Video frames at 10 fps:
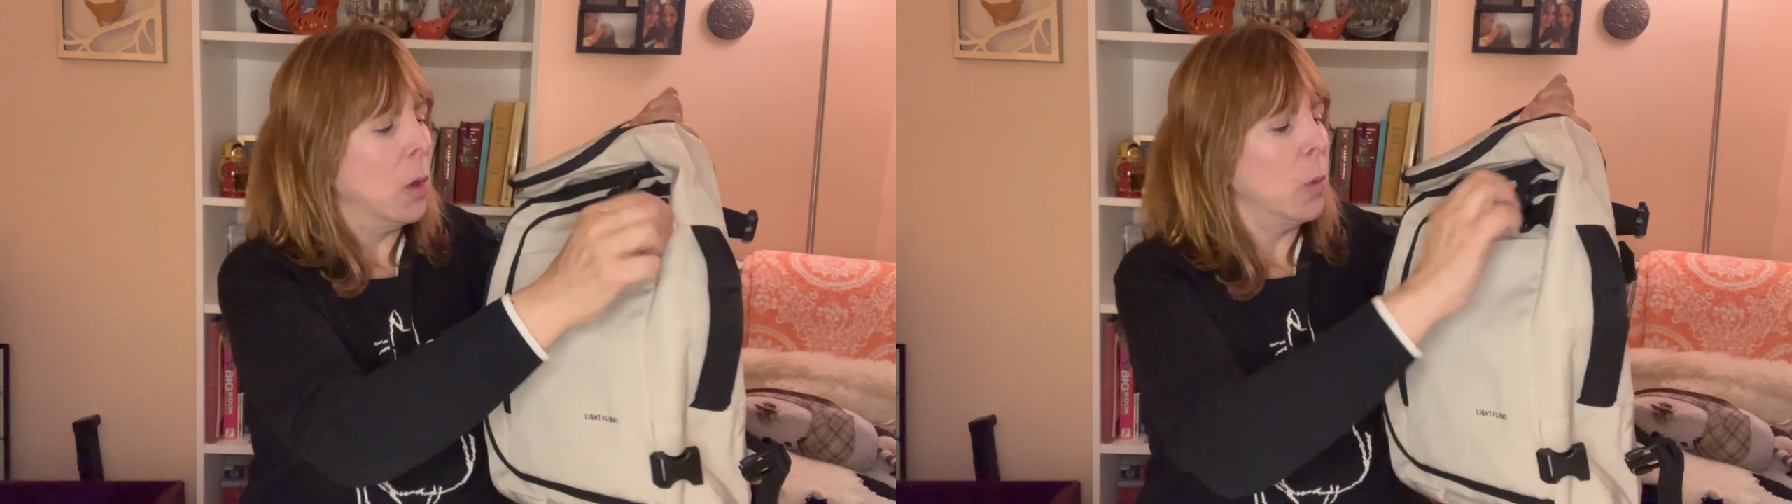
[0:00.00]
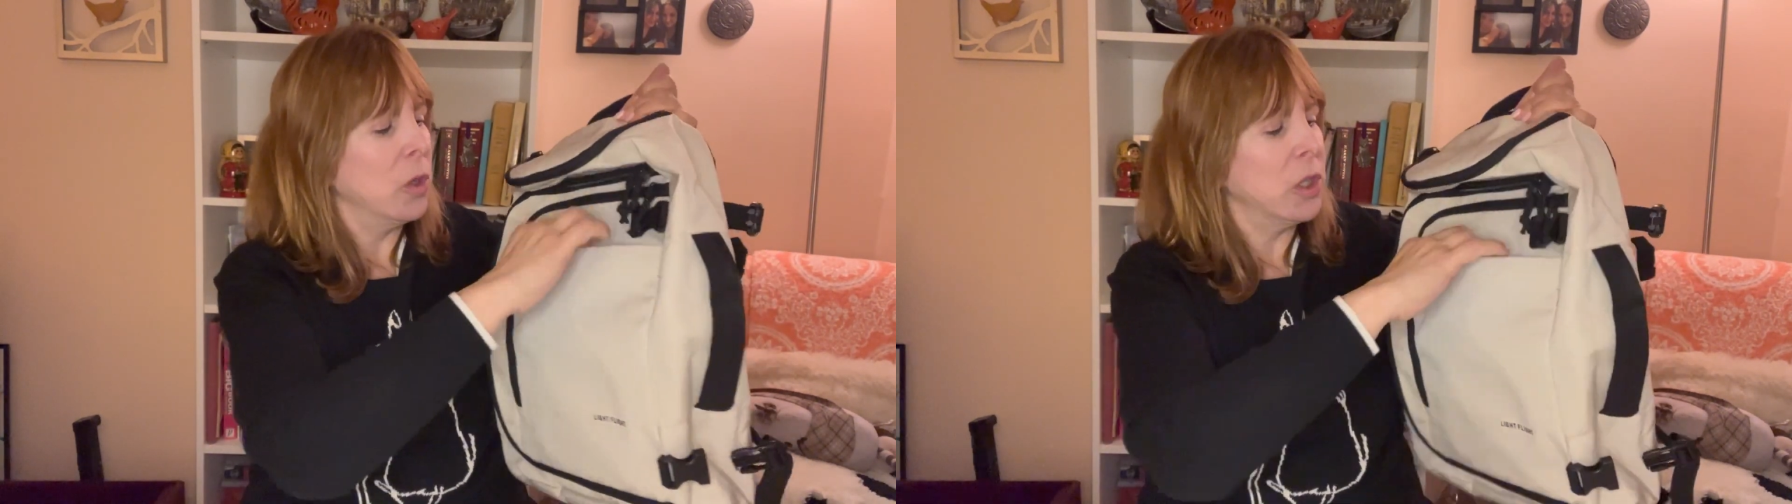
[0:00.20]

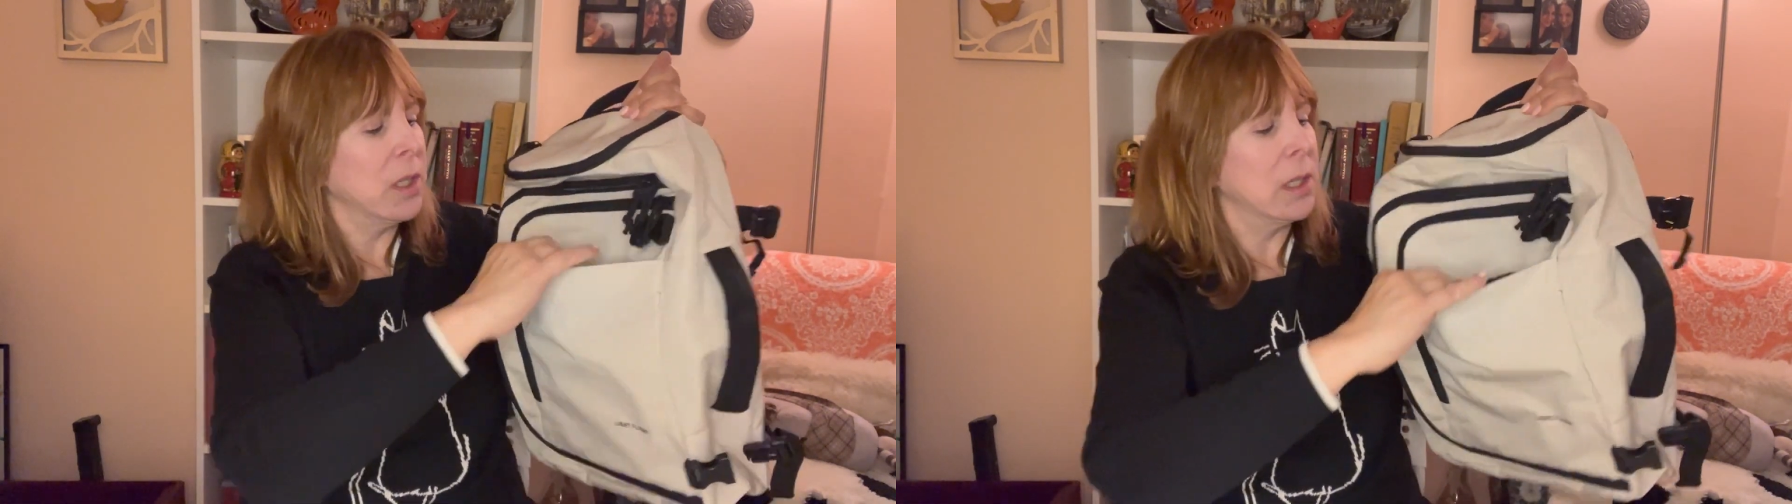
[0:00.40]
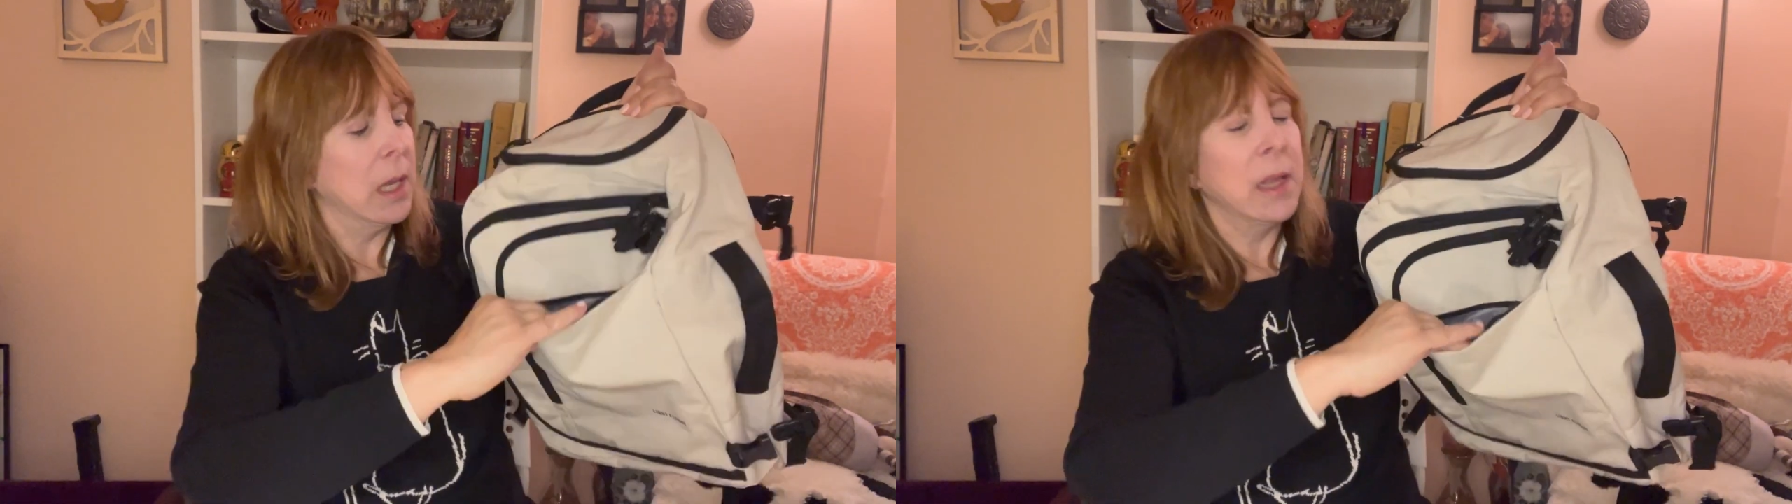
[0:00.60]
which
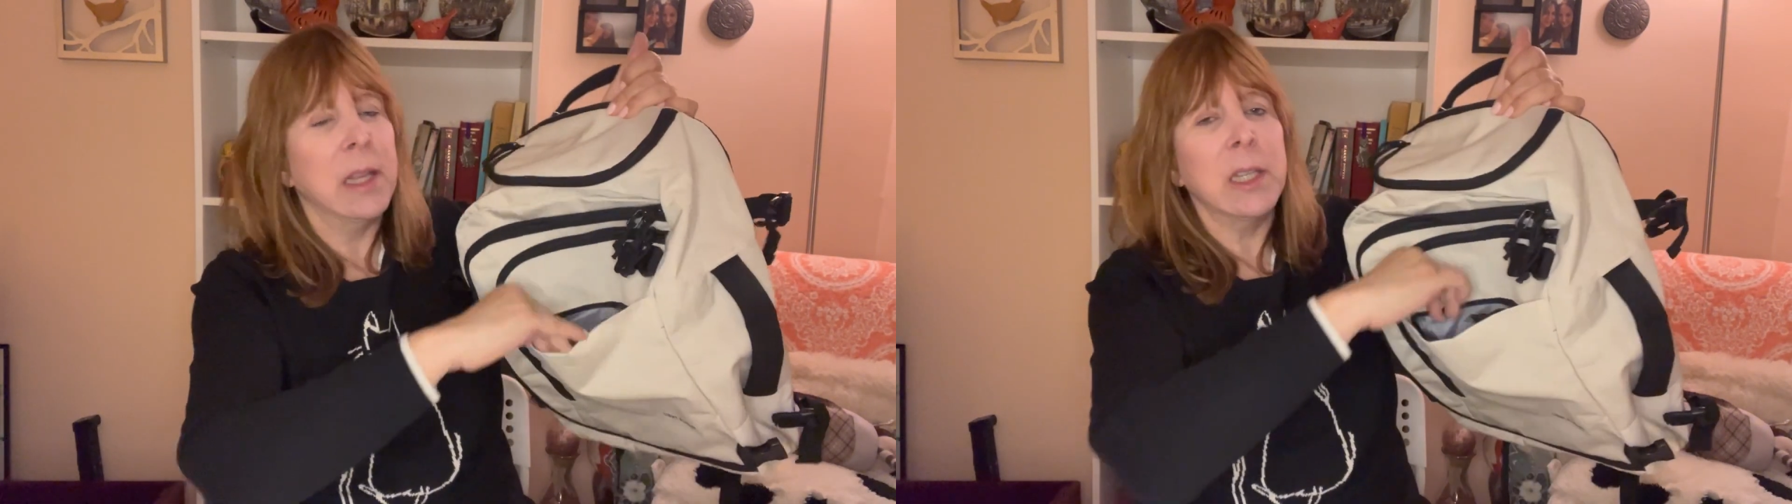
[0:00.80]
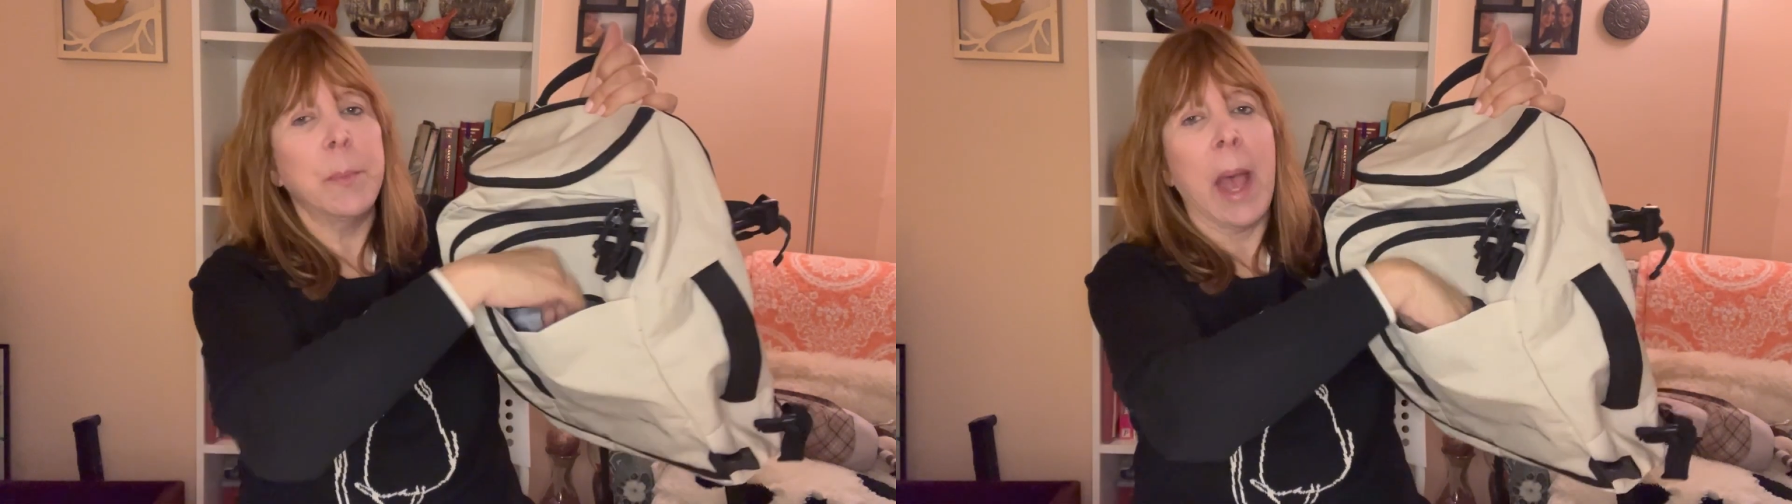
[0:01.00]
is
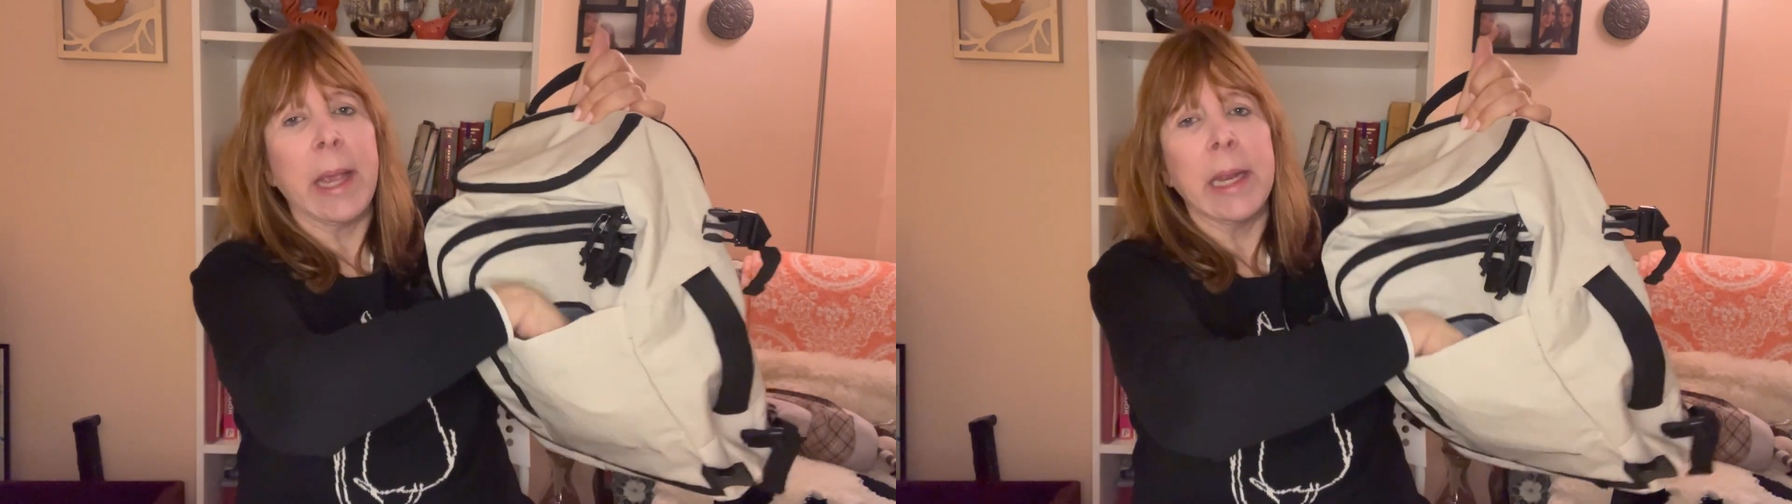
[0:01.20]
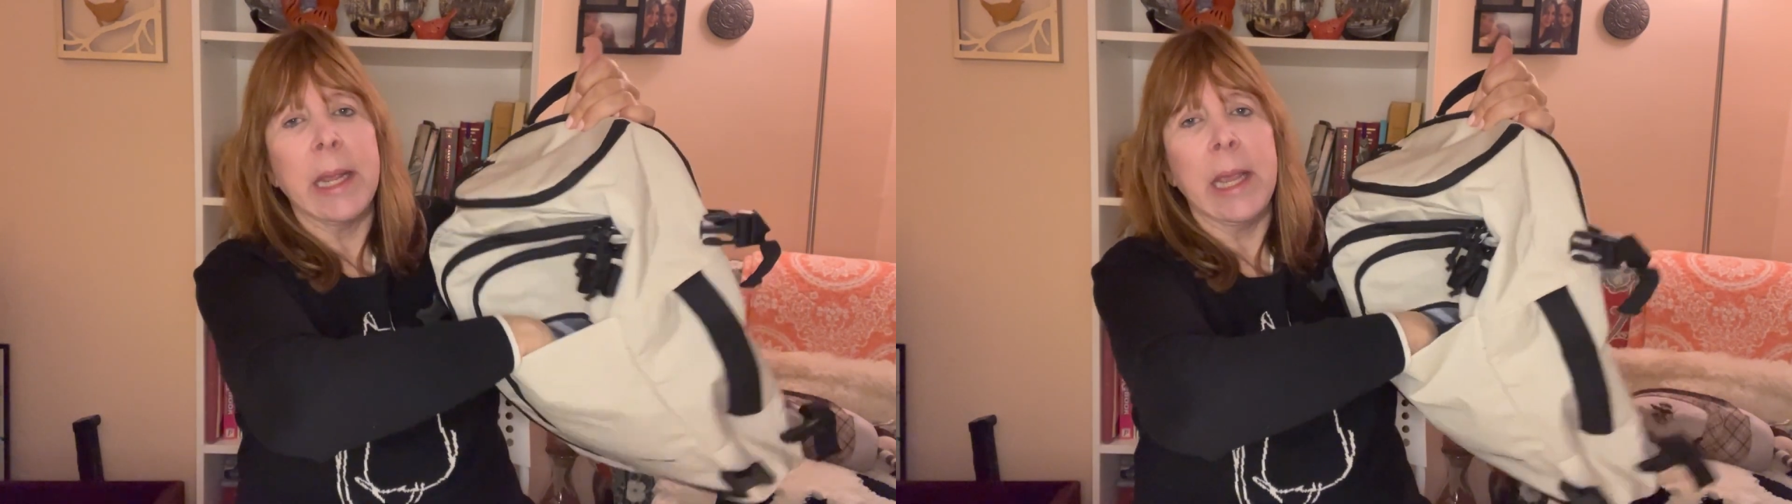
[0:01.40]
this
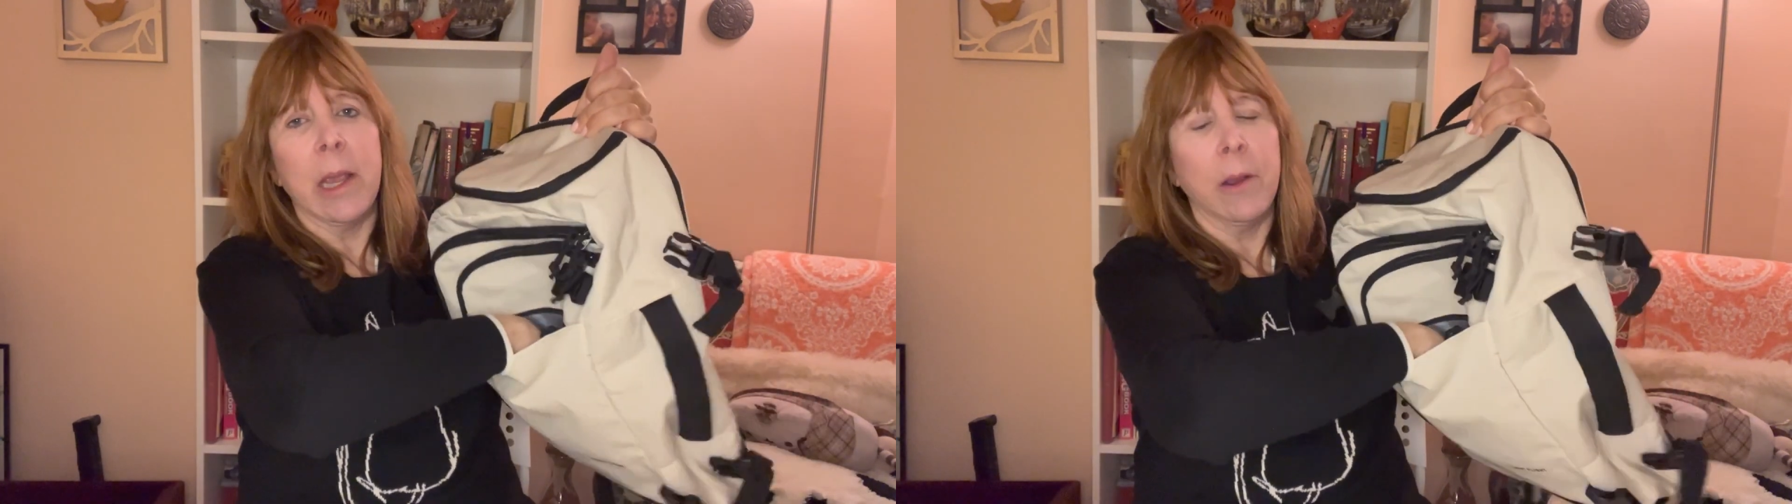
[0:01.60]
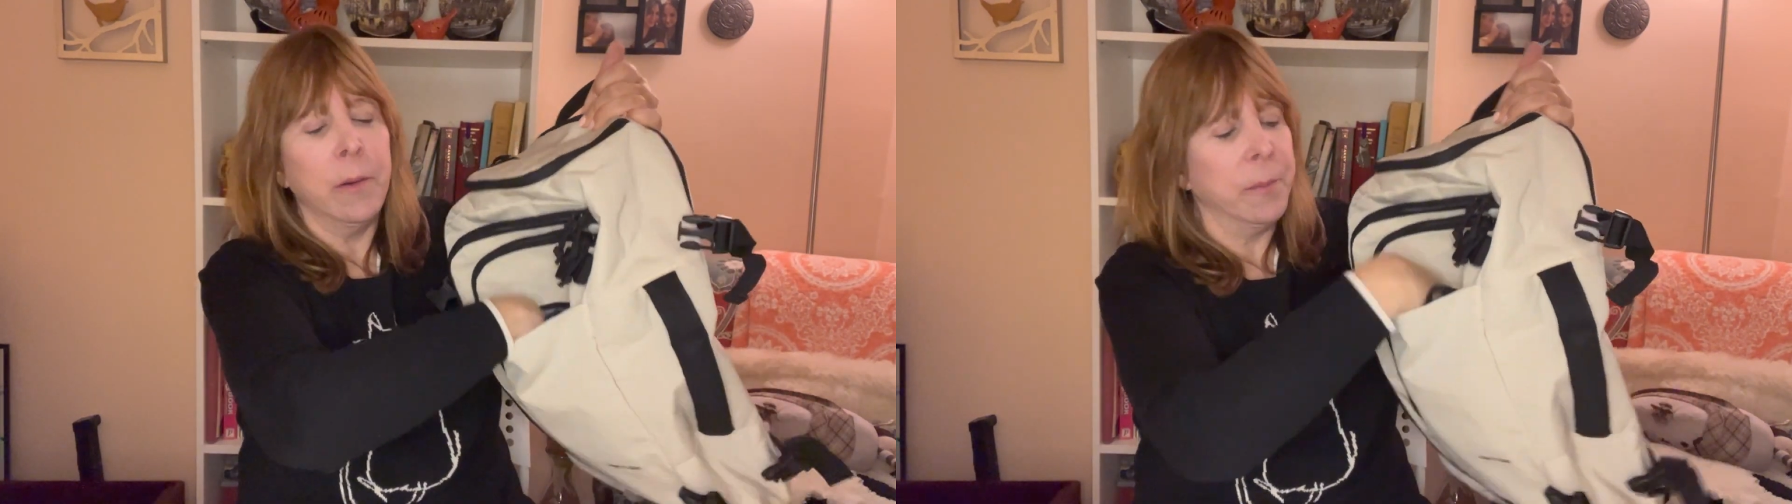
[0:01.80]
pocket
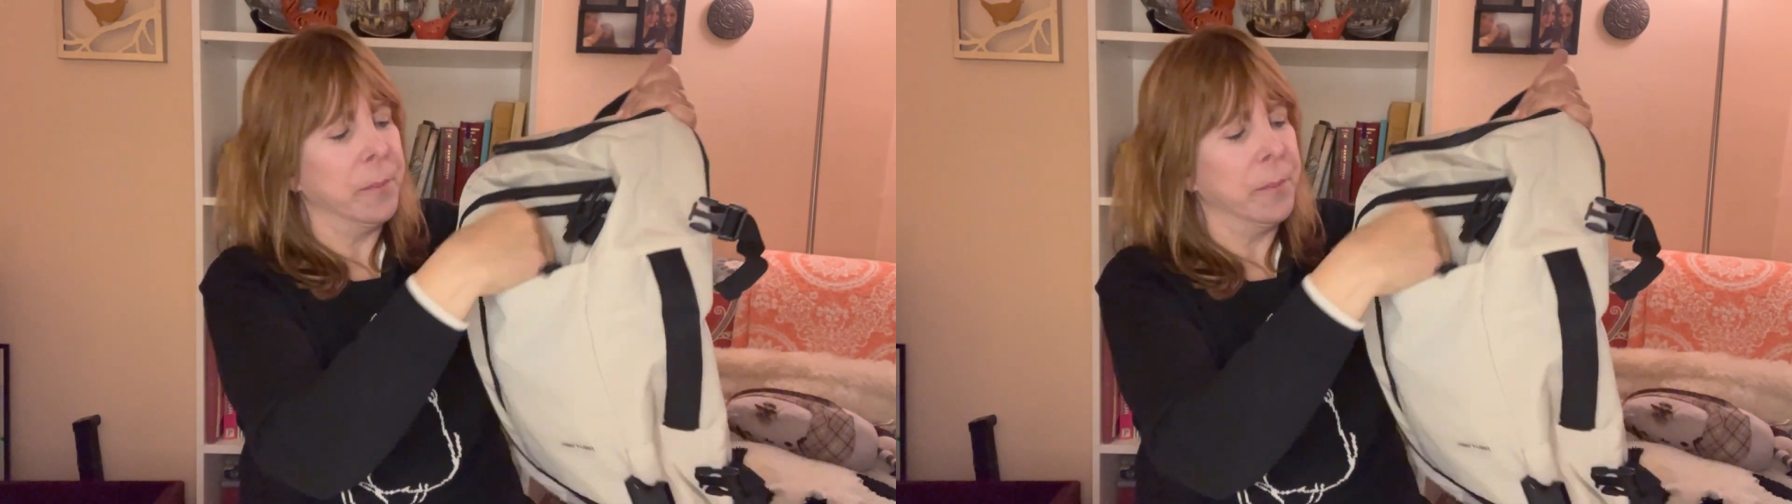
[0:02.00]
here,